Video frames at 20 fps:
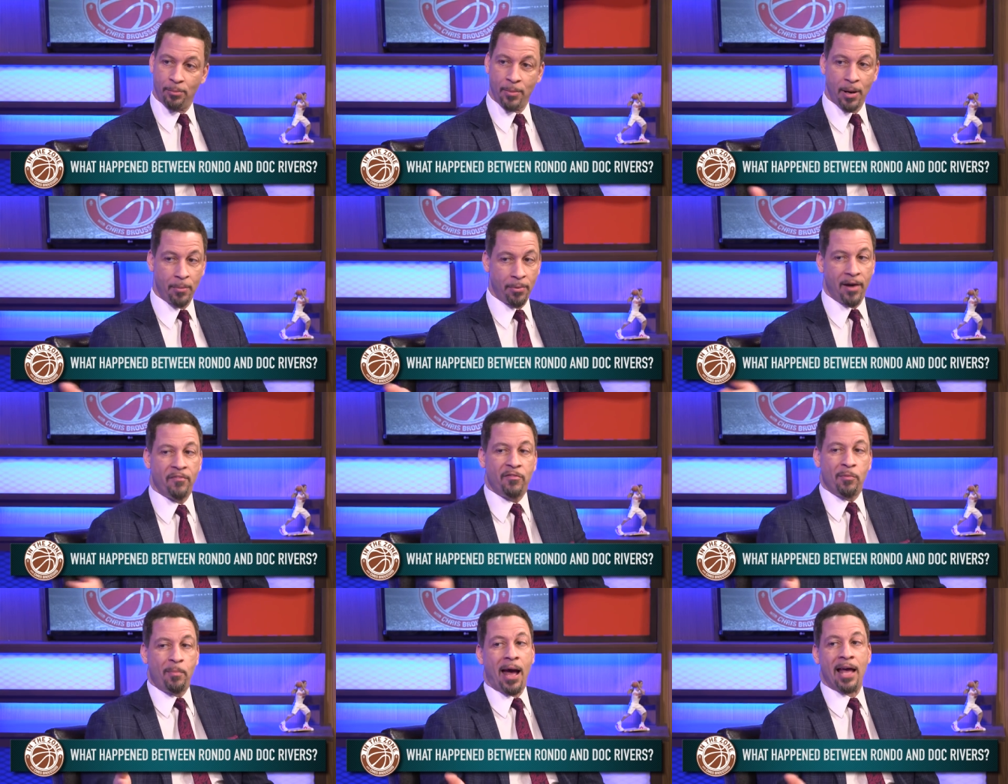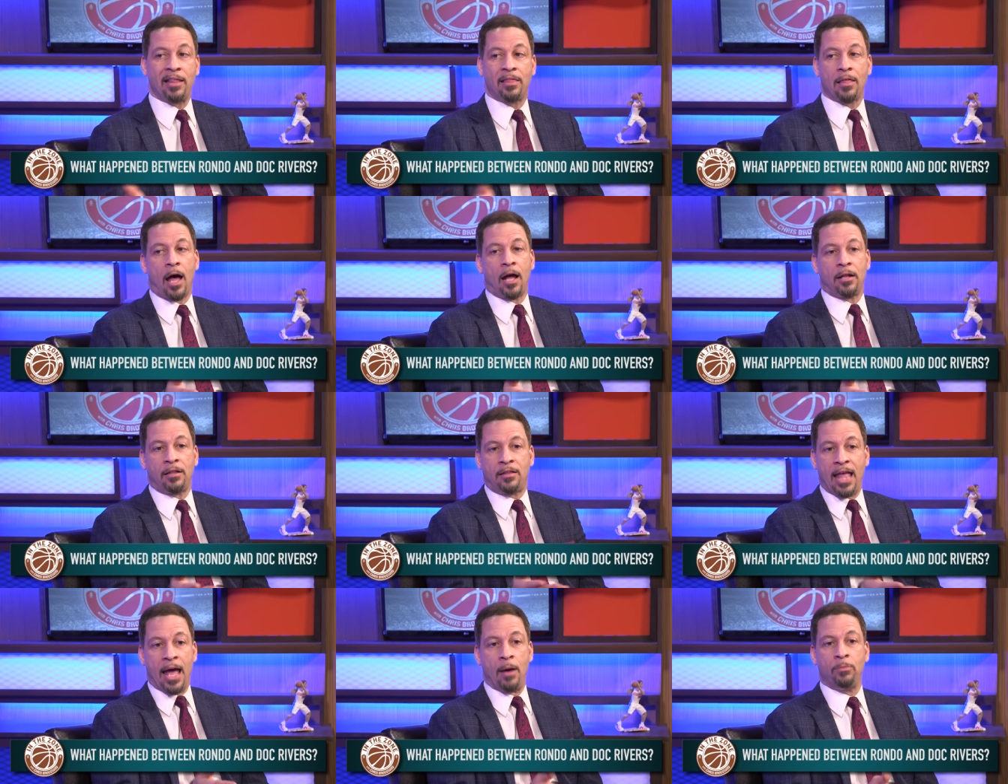Remember, everybody
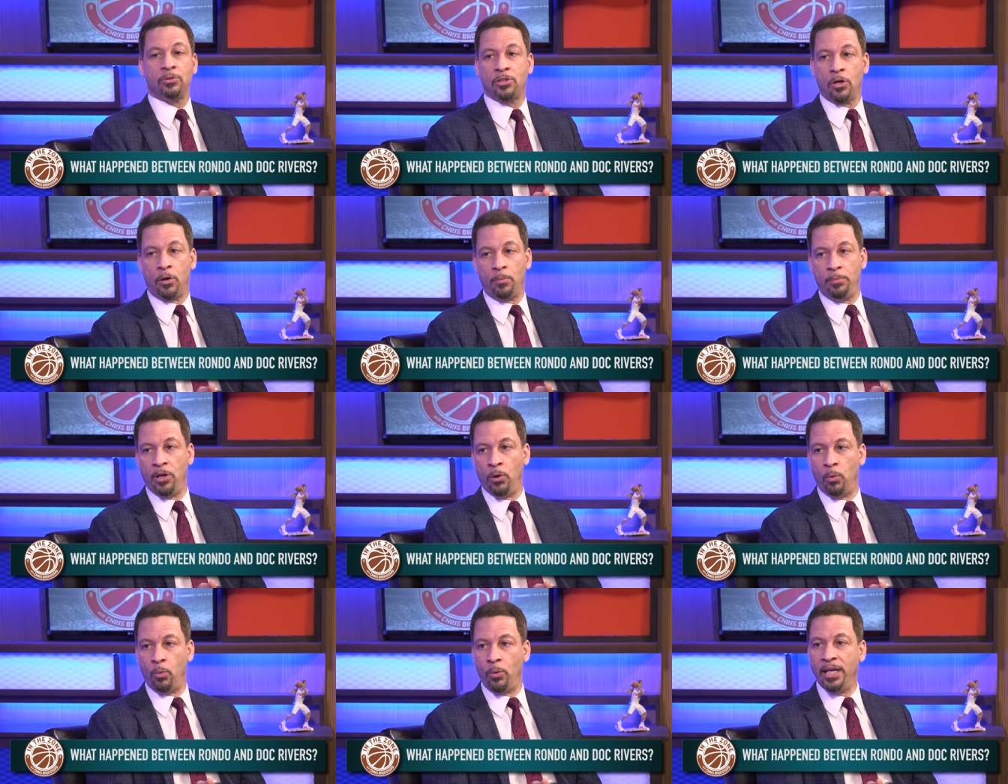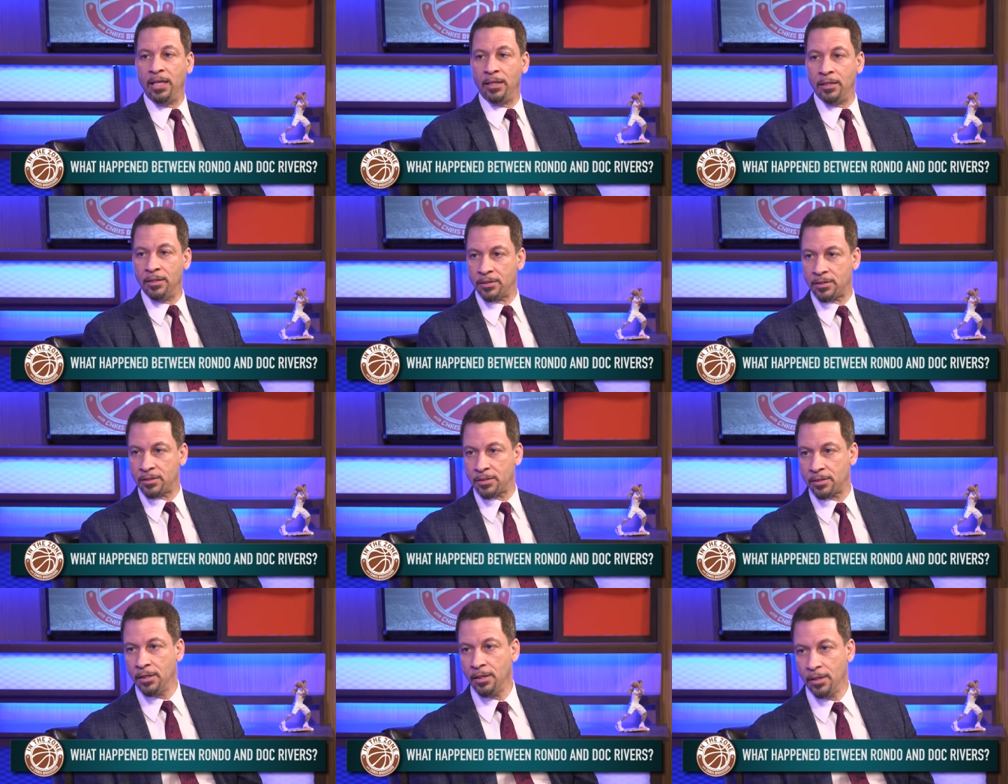thought that was gonna be a
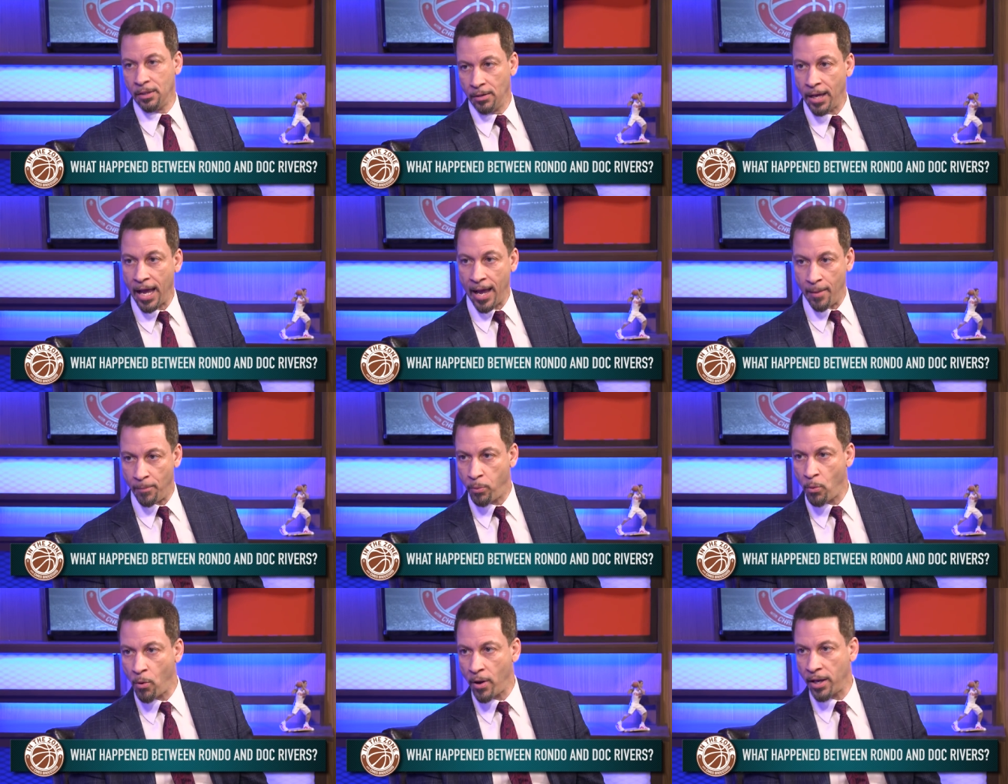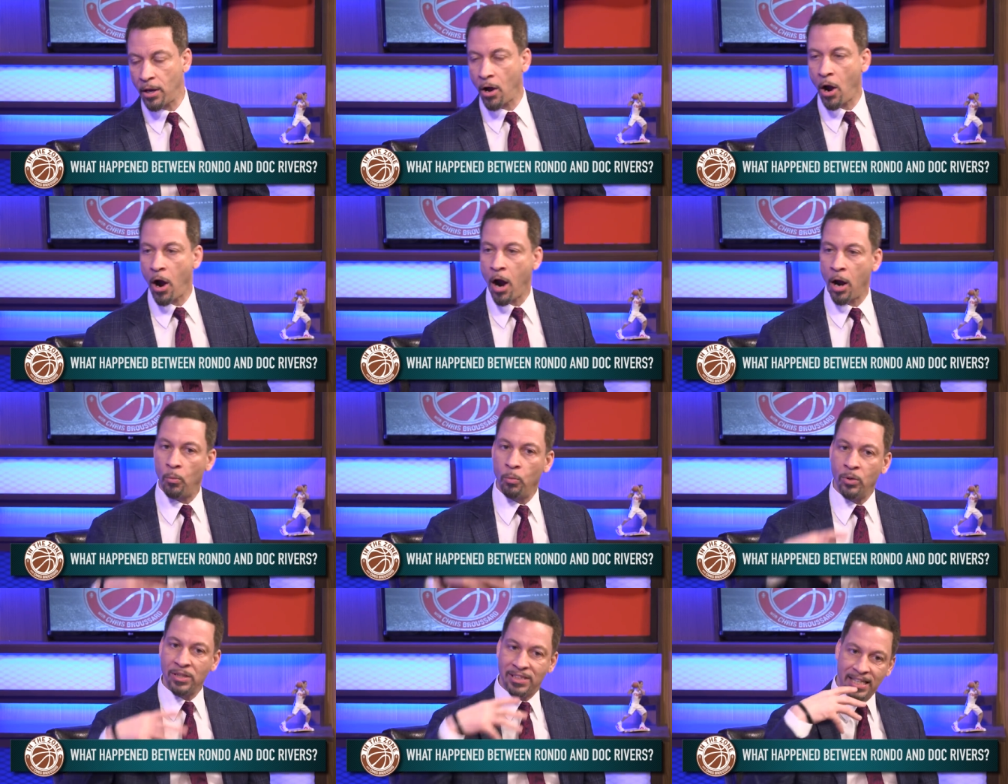weakness at right. point
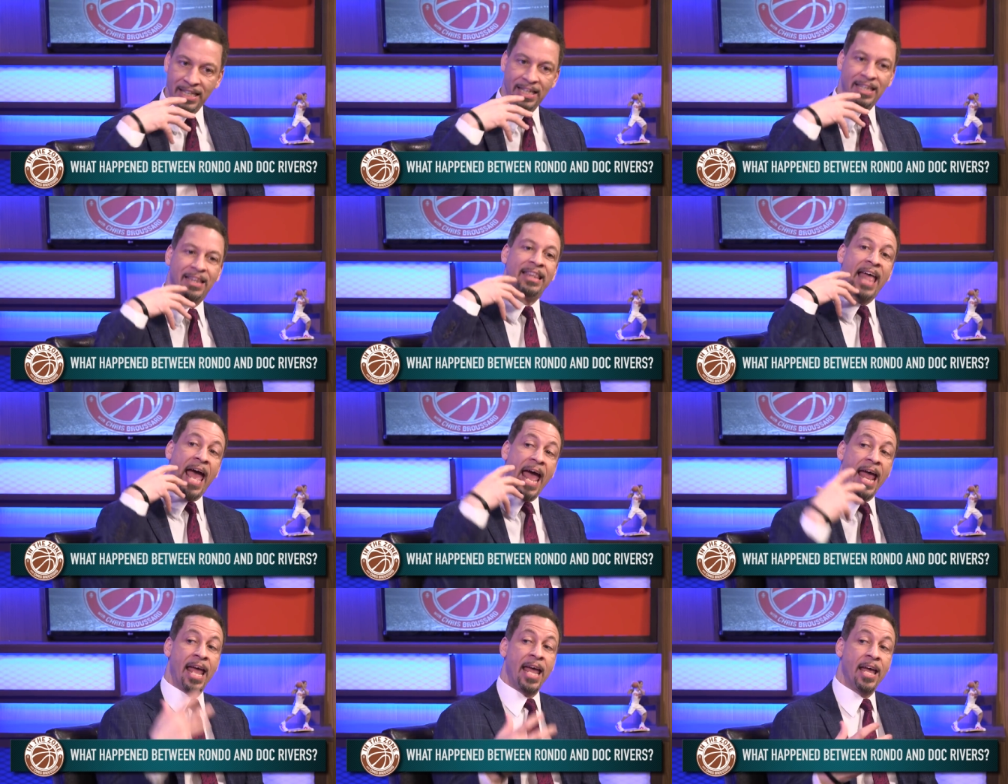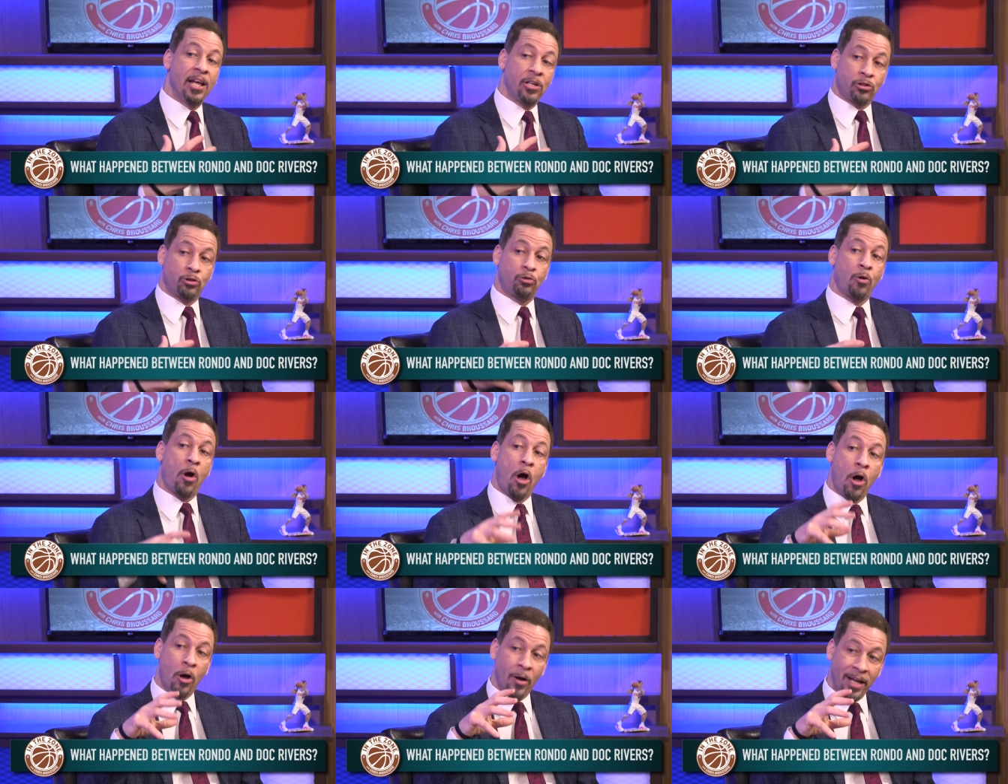guard. Was he that
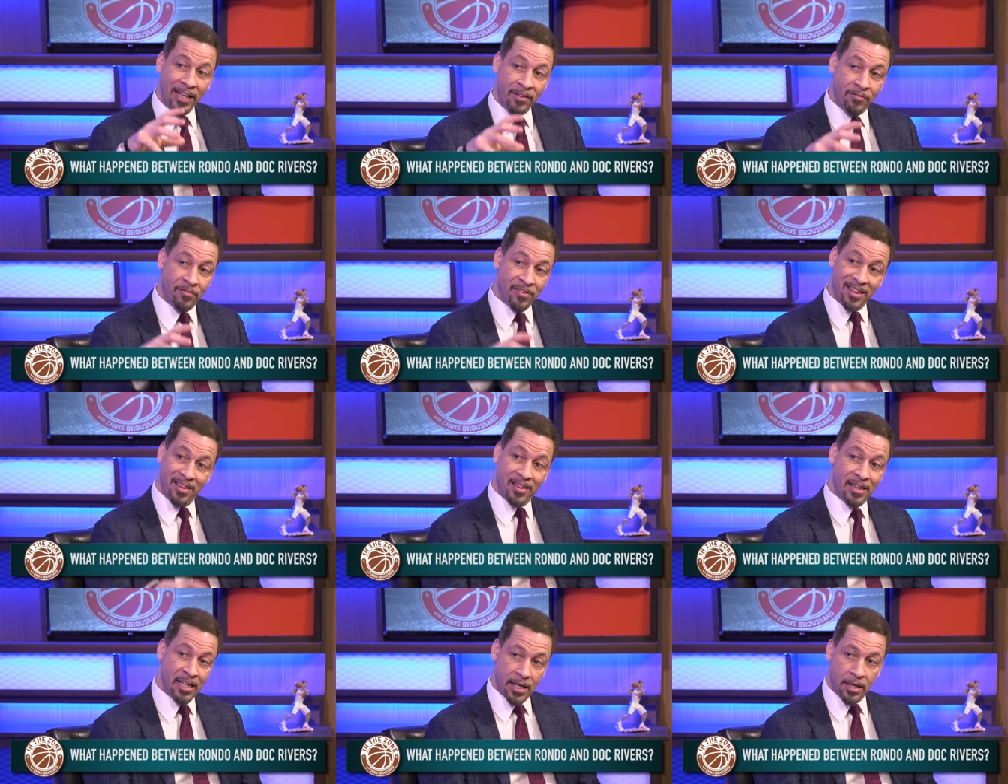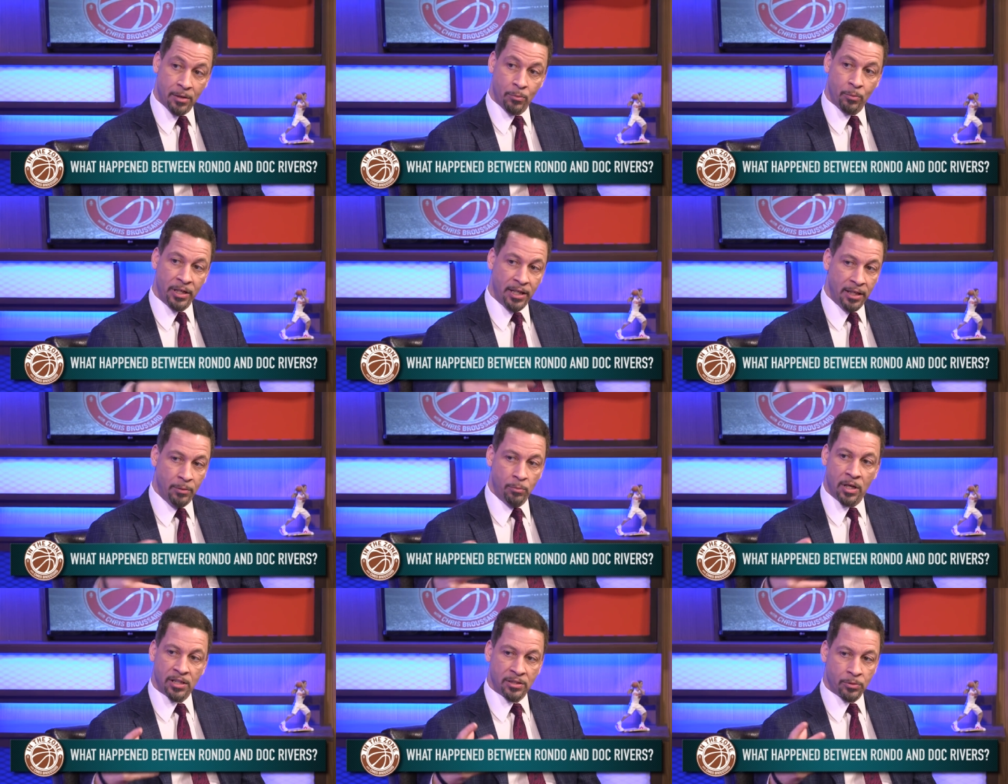headstrong even then when
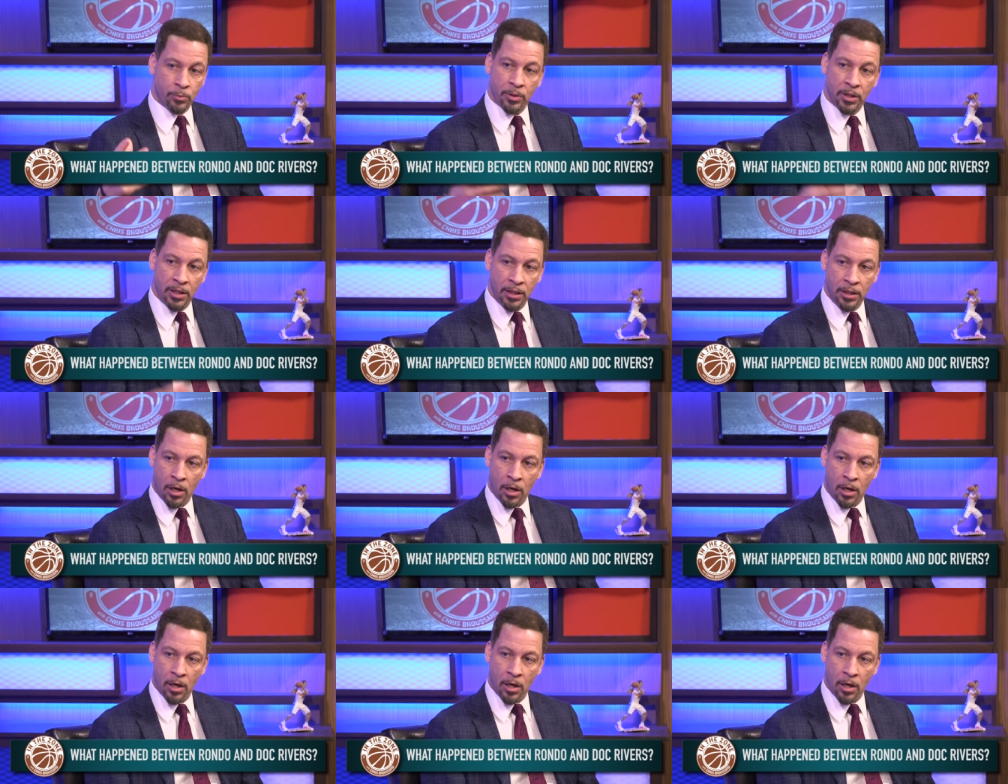he wasn't really